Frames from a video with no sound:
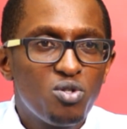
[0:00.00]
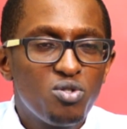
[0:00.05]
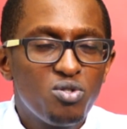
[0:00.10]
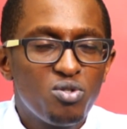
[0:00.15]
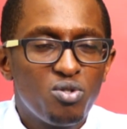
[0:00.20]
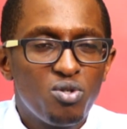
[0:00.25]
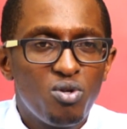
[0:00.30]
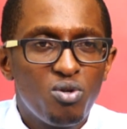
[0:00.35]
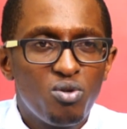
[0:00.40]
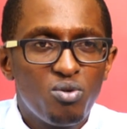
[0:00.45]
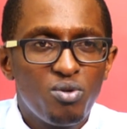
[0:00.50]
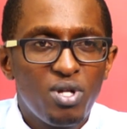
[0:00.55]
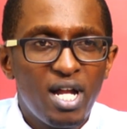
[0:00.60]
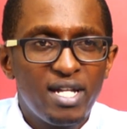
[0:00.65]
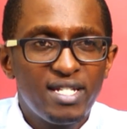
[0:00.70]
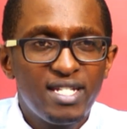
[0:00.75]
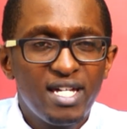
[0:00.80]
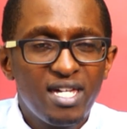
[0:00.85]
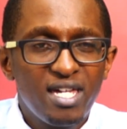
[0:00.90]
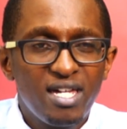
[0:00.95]
you know,
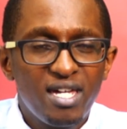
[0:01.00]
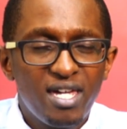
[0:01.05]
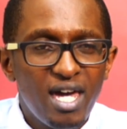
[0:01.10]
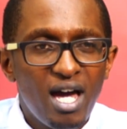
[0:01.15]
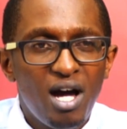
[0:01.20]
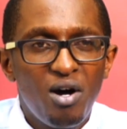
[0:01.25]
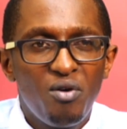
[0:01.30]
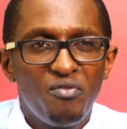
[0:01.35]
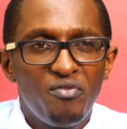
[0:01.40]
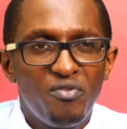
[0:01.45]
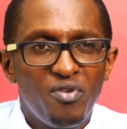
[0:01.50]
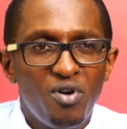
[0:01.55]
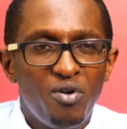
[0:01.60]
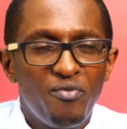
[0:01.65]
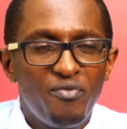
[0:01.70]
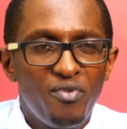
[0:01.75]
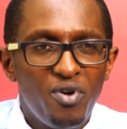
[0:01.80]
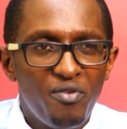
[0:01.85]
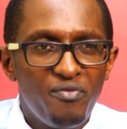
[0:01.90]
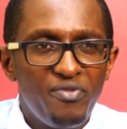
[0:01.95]
and taking care
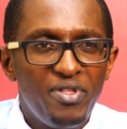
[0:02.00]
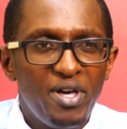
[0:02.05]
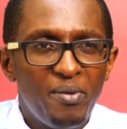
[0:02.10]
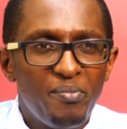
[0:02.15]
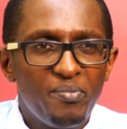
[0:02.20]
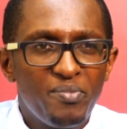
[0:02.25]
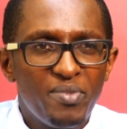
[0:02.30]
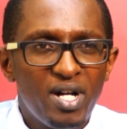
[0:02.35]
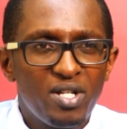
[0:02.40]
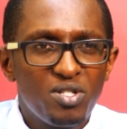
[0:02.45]
of them.